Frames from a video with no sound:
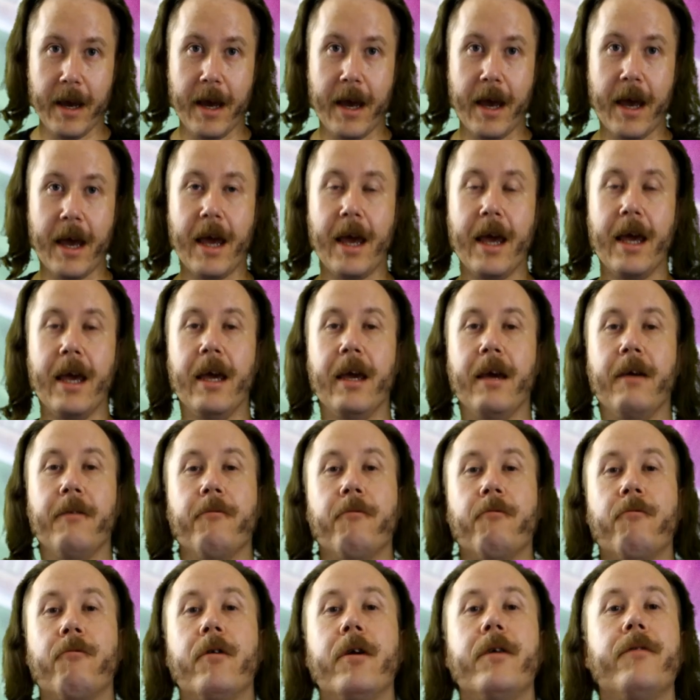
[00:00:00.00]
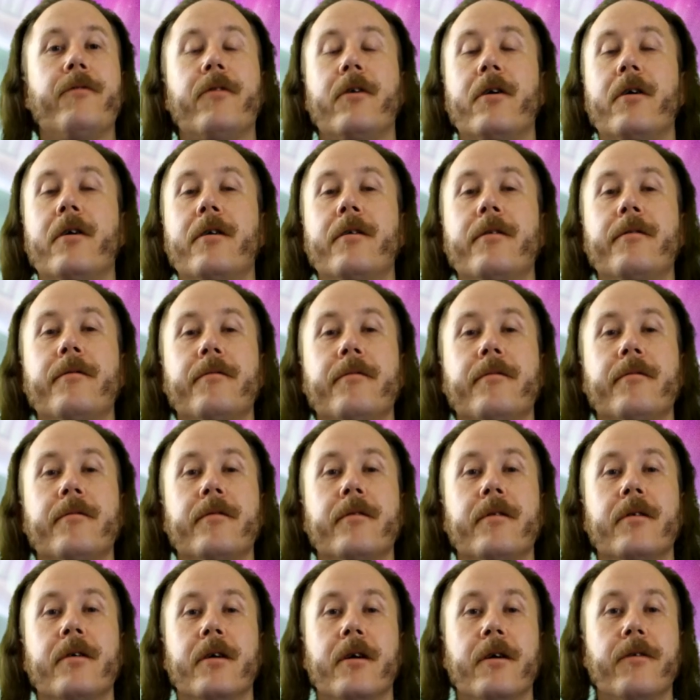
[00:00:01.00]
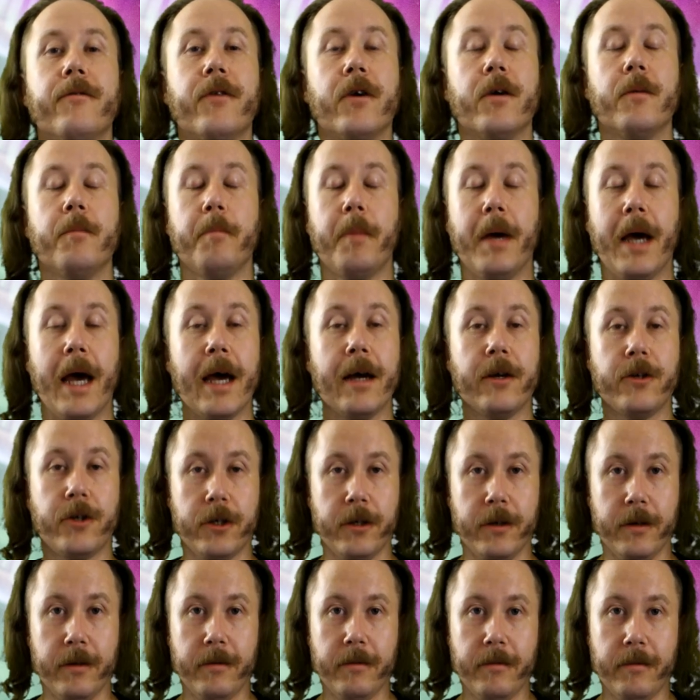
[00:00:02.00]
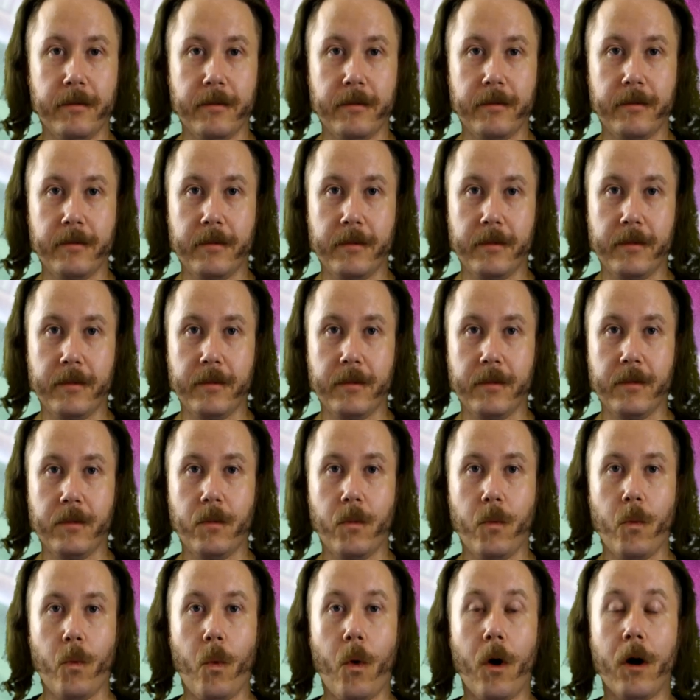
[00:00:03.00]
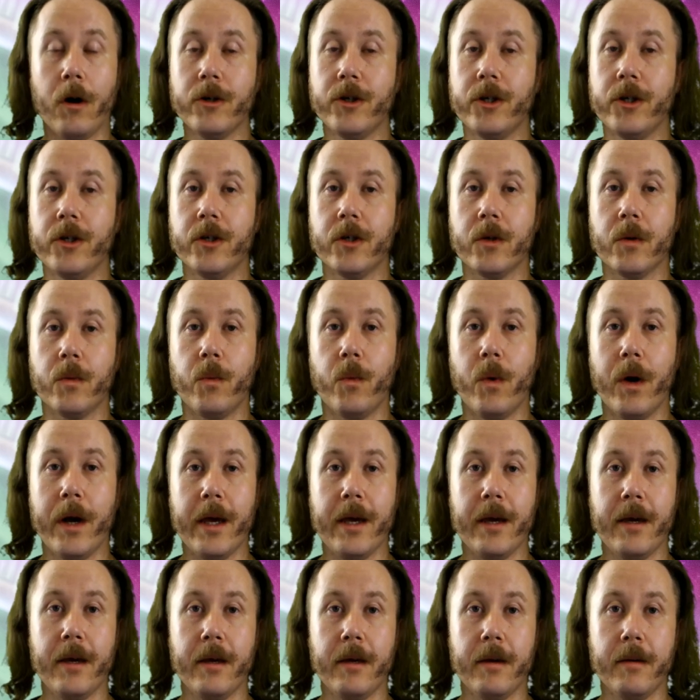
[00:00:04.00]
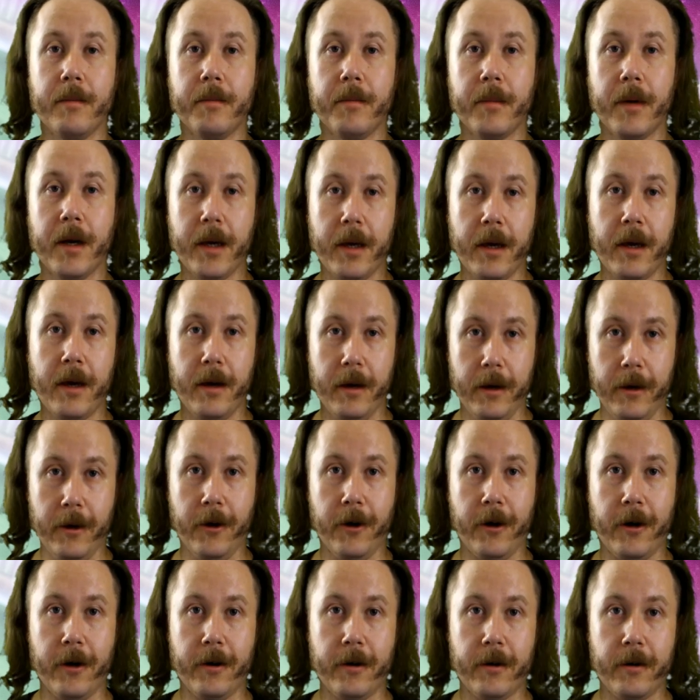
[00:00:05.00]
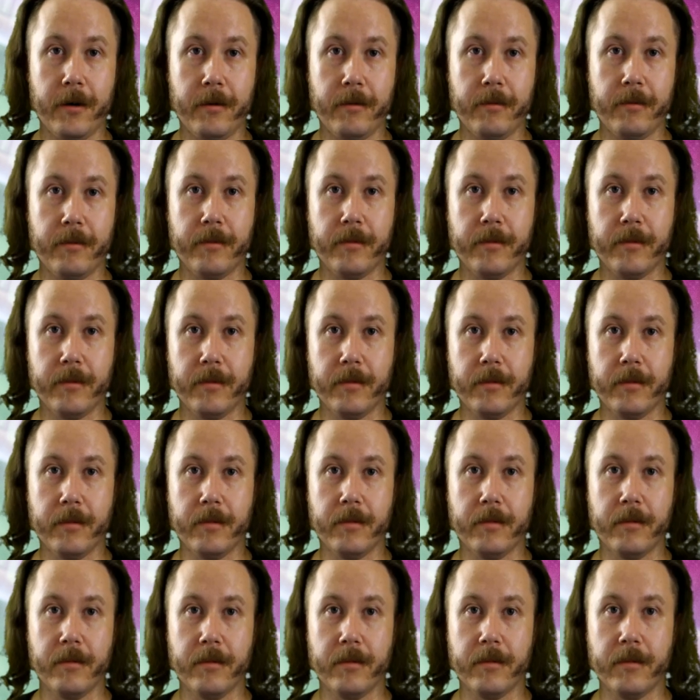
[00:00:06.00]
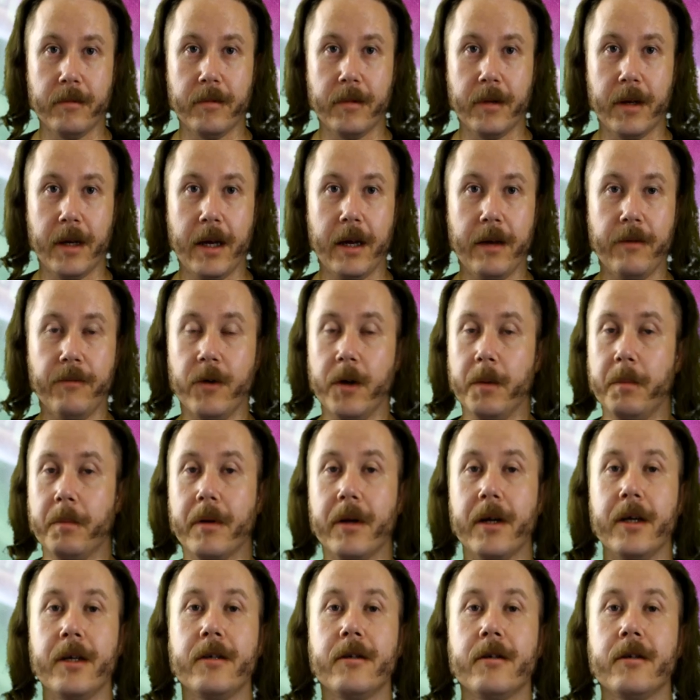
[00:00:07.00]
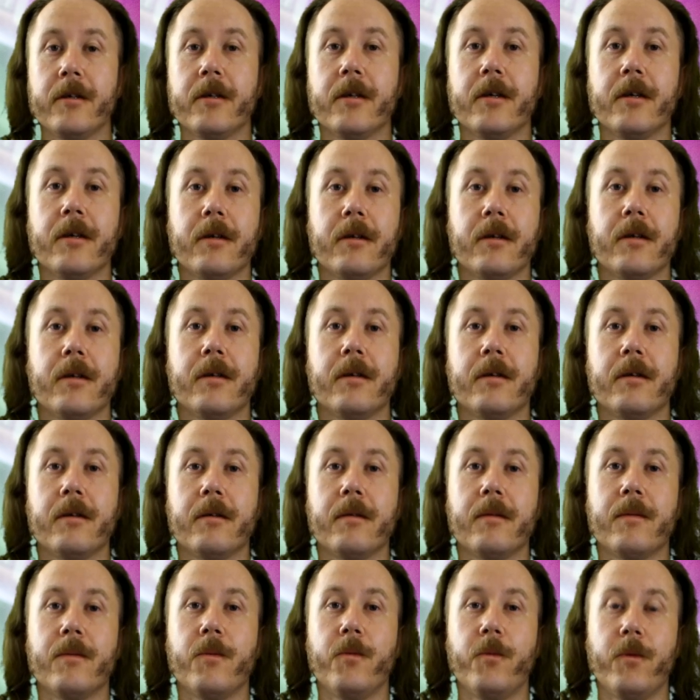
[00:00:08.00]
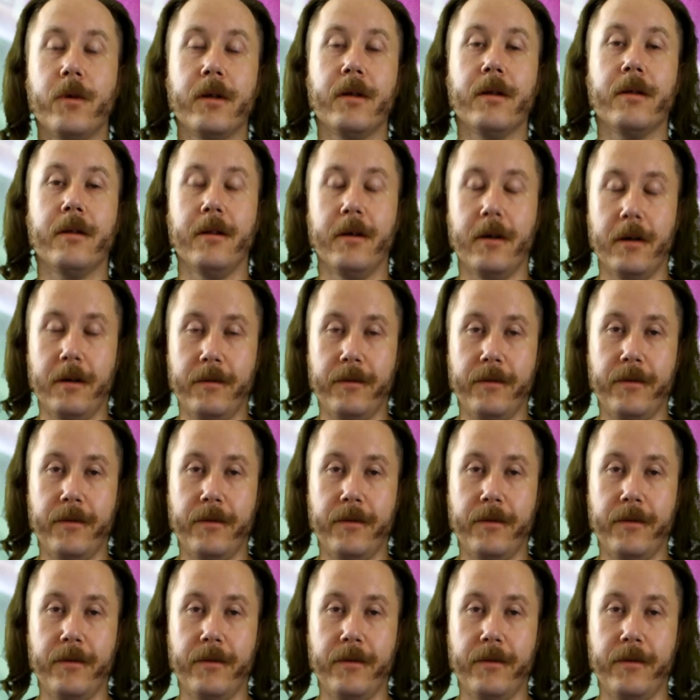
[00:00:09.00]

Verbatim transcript: A river of compassion washes away my anger and replaces it with love.